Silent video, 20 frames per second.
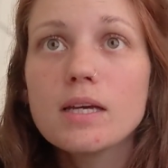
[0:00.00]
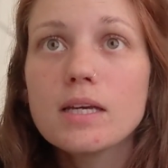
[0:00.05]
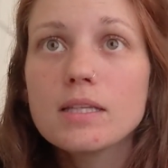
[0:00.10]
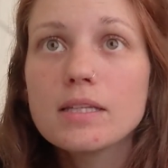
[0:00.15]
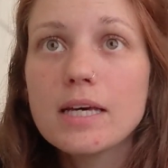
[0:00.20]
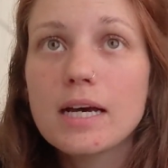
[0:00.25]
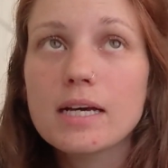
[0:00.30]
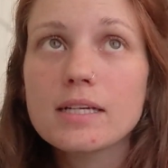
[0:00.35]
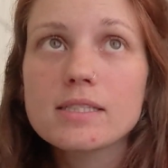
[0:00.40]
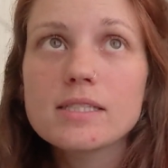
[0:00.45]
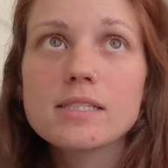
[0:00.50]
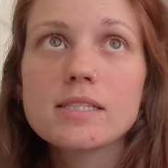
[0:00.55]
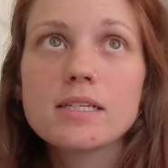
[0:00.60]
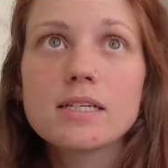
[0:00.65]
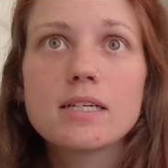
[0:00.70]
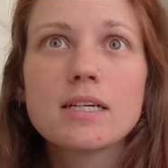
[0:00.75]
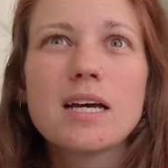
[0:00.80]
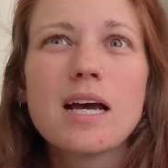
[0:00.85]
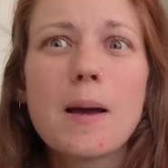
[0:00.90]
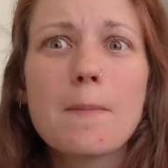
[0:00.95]
That's
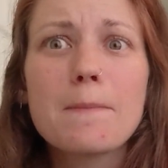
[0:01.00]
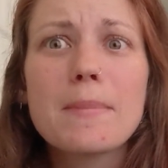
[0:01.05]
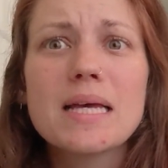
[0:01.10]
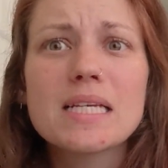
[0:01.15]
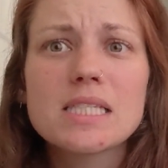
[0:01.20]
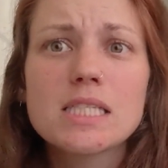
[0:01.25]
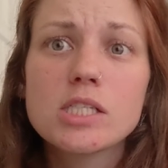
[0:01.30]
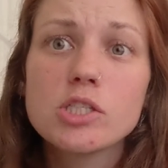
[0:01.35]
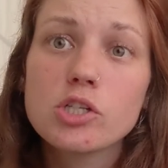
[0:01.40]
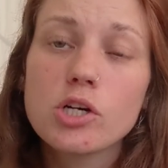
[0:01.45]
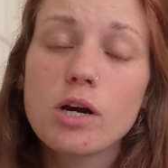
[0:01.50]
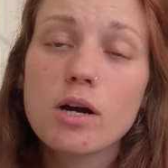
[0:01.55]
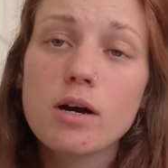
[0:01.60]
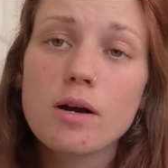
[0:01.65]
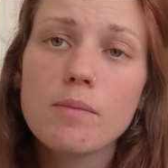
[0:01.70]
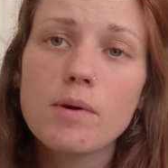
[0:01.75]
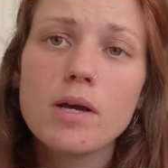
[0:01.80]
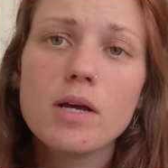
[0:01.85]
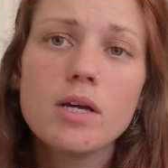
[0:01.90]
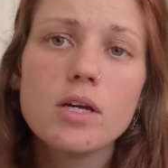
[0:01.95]
a messy
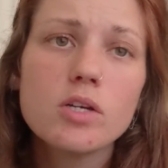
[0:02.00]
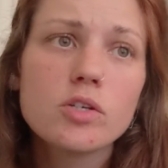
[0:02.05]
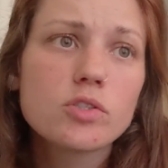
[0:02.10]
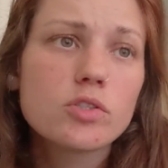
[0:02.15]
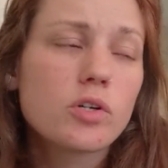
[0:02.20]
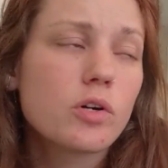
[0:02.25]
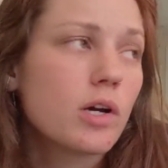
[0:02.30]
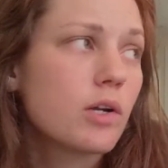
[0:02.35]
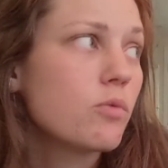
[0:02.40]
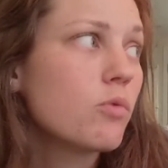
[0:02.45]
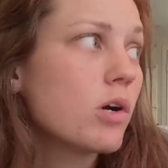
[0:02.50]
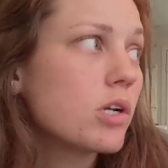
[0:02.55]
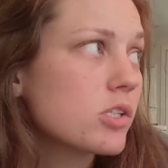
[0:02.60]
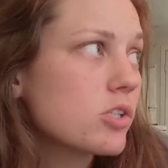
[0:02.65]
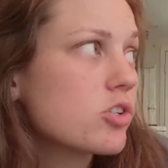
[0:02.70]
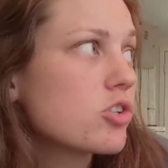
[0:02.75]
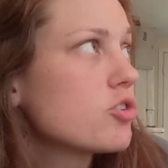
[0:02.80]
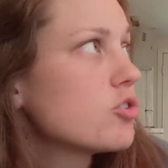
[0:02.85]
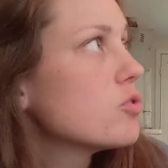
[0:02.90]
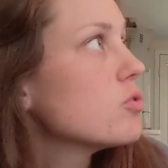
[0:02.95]
job. So I'd want
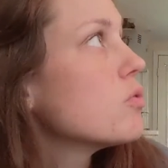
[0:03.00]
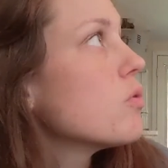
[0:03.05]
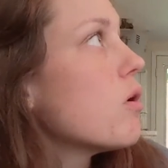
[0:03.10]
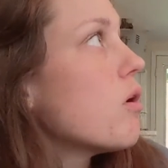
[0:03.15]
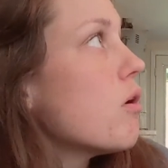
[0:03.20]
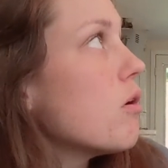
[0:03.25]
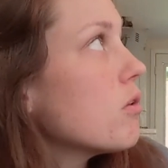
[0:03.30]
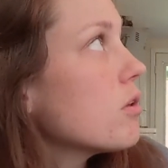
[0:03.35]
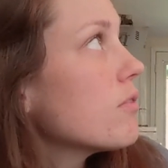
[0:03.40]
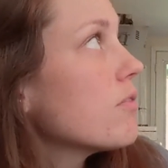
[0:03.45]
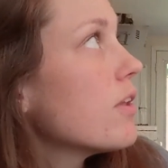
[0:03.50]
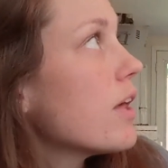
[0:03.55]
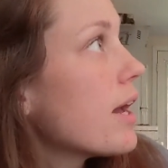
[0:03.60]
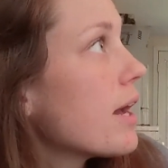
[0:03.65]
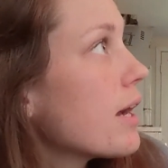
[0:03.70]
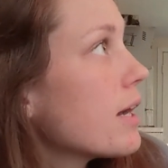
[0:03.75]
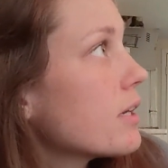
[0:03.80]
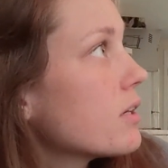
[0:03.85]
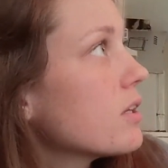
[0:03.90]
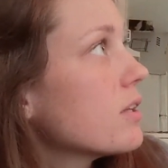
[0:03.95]
to do all of
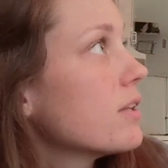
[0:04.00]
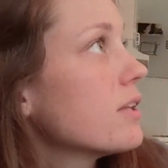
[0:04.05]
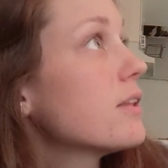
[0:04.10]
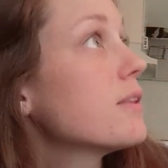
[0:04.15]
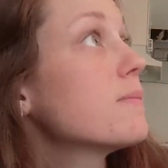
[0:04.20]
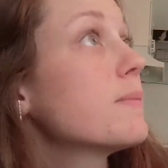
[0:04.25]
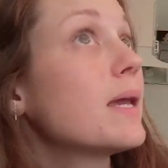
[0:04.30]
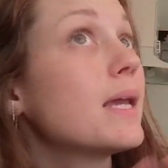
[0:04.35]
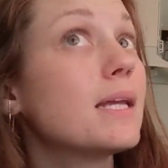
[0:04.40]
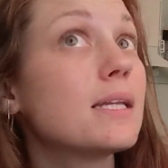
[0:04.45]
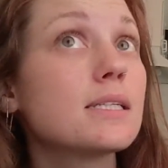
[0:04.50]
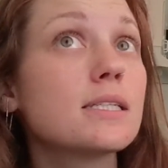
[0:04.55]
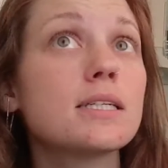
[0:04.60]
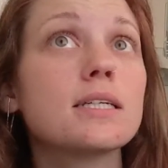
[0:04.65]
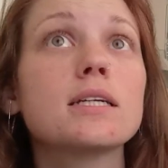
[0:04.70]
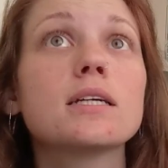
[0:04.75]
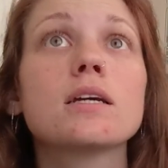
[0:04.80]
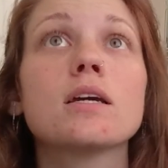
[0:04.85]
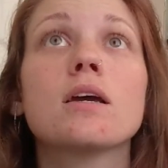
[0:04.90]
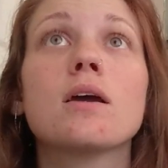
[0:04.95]
that, and then
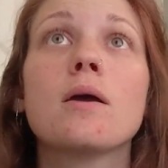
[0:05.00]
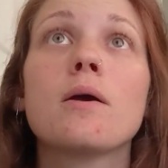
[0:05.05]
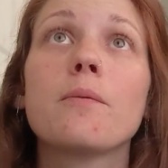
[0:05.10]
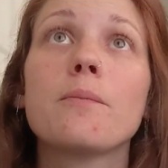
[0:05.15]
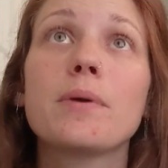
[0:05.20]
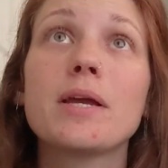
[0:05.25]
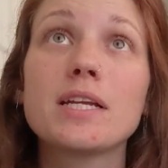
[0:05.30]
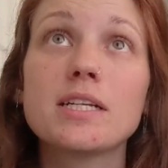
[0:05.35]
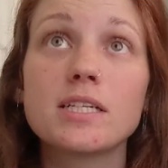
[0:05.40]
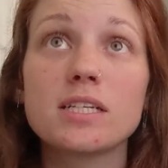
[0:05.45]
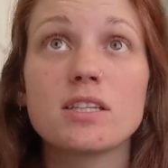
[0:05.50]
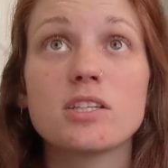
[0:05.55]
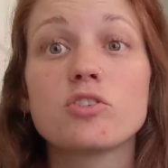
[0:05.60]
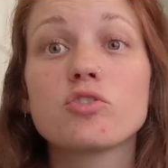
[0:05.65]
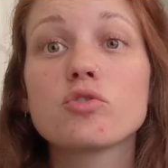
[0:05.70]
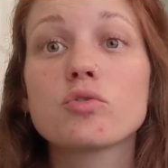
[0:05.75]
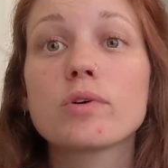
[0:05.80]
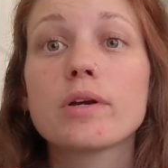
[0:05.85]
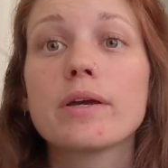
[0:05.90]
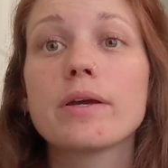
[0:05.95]
painting the
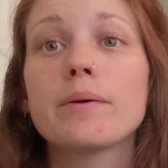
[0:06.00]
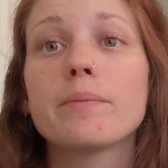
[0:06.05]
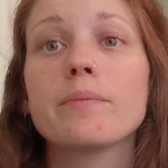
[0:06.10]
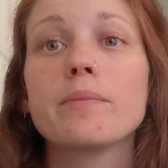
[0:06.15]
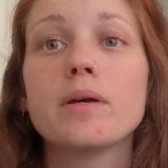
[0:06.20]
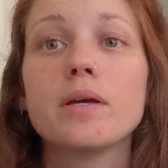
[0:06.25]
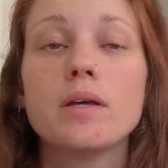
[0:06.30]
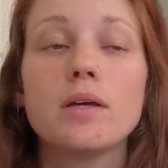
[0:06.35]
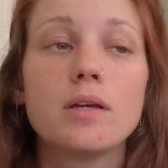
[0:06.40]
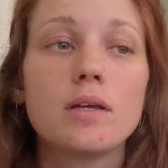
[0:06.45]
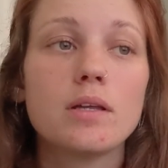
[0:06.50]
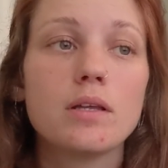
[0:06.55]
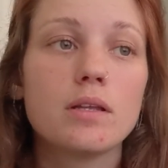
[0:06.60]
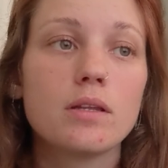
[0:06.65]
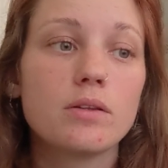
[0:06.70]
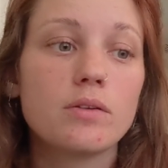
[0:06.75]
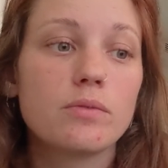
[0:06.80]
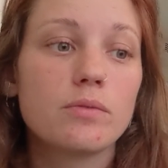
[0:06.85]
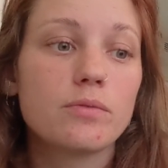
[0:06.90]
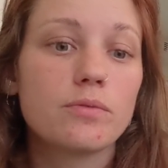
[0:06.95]
trim.
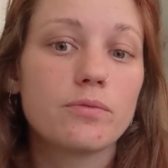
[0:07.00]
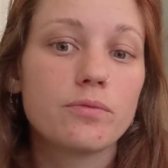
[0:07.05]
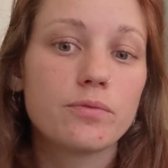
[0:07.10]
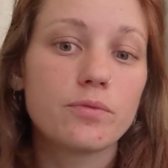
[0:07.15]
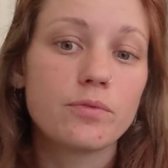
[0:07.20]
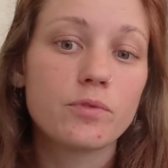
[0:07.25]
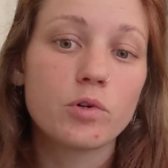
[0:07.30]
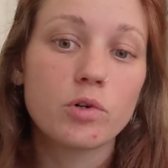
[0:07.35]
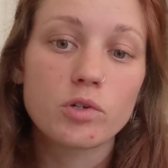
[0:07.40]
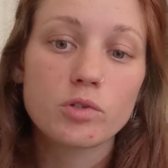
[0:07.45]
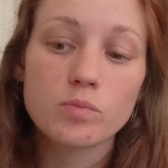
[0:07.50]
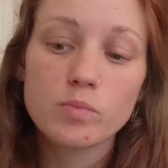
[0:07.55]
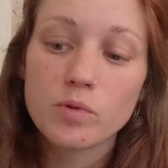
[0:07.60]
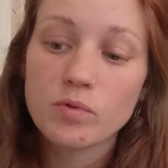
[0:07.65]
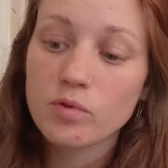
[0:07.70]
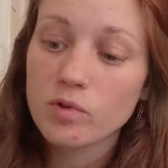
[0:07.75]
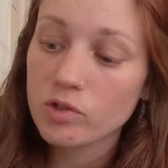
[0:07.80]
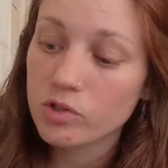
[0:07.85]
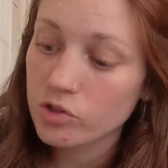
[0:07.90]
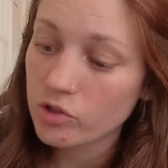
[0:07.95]
Of course,
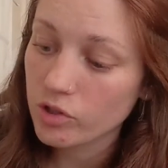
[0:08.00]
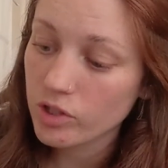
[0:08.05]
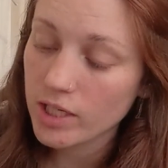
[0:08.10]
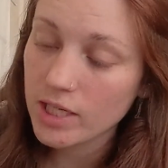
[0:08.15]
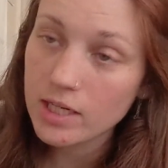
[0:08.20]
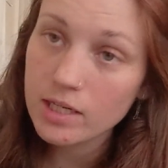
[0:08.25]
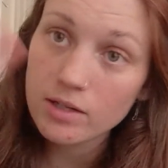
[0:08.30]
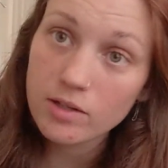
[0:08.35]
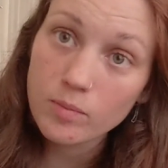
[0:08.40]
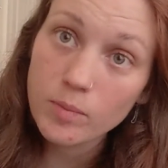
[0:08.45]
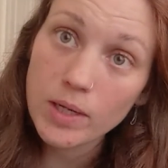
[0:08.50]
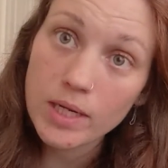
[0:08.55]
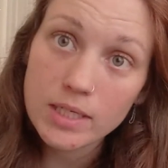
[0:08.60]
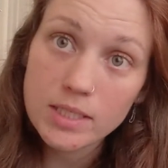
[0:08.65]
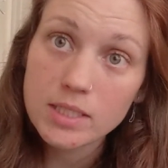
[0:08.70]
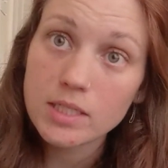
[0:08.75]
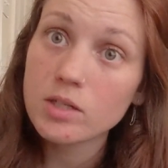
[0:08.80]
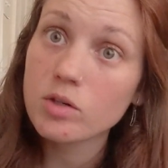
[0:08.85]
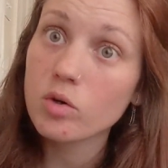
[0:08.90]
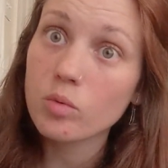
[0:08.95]
before you start any of the
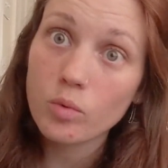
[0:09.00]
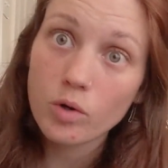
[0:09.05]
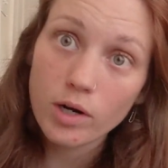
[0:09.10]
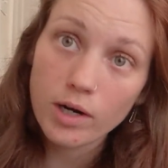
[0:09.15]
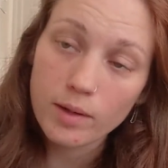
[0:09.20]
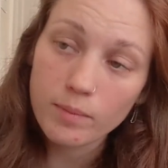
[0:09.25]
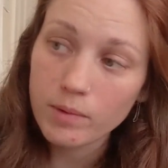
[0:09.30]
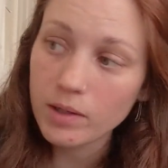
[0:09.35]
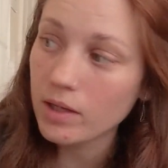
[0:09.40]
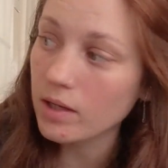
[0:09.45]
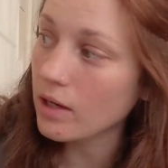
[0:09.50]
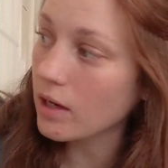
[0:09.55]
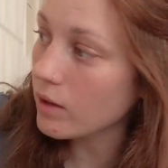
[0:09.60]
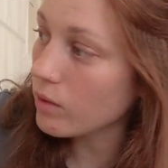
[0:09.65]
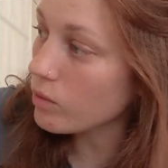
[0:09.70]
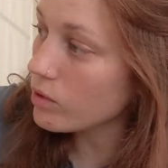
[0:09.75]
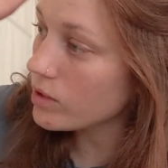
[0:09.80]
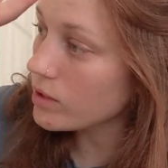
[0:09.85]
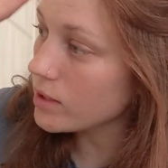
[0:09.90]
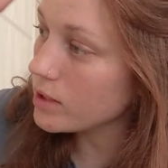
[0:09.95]
painting or priming,
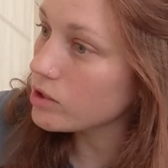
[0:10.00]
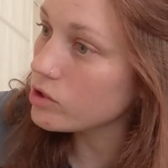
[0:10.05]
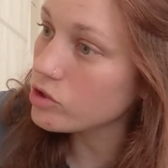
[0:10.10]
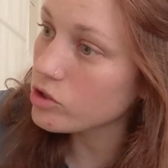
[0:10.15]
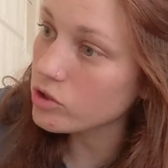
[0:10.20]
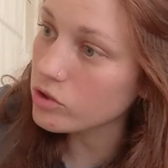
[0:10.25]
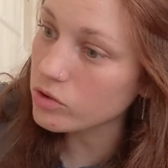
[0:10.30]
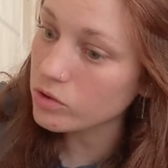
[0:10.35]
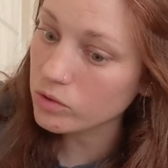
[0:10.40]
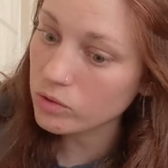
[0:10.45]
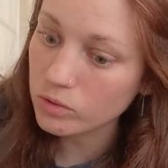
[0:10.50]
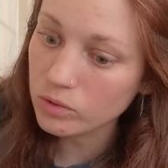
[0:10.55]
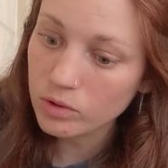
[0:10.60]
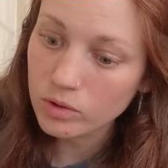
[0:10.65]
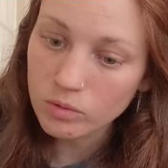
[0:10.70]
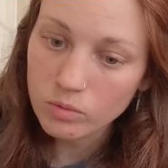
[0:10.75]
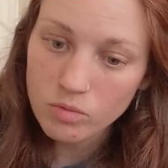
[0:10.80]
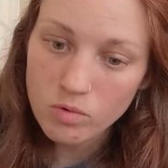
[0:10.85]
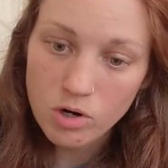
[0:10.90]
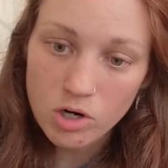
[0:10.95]
I would need
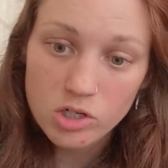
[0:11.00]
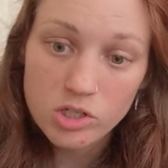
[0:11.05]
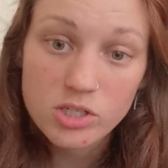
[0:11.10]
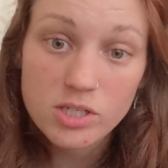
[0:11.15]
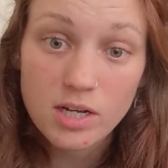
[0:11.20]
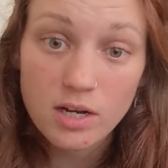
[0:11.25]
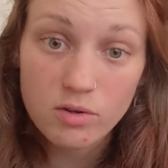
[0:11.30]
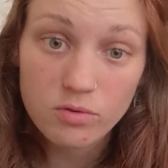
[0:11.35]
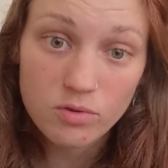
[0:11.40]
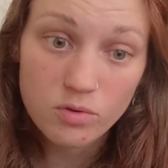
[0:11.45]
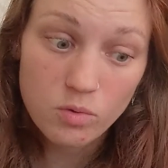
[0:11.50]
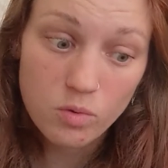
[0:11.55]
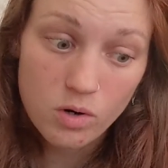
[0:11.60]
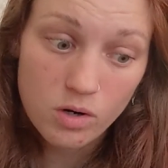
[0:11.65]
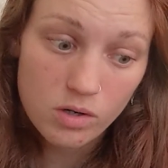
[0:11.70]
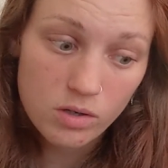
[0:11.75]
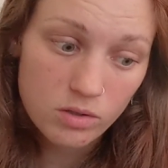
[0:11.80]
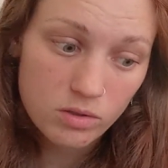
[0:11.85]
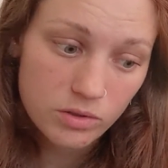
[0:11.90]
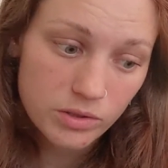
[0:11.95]
to wash down the
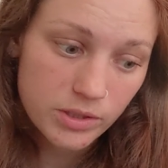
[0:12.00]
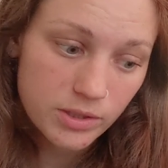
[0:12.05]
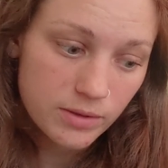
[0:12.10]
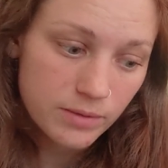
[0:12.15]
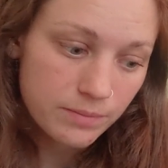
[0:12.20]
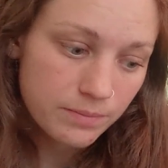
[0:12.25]
walls.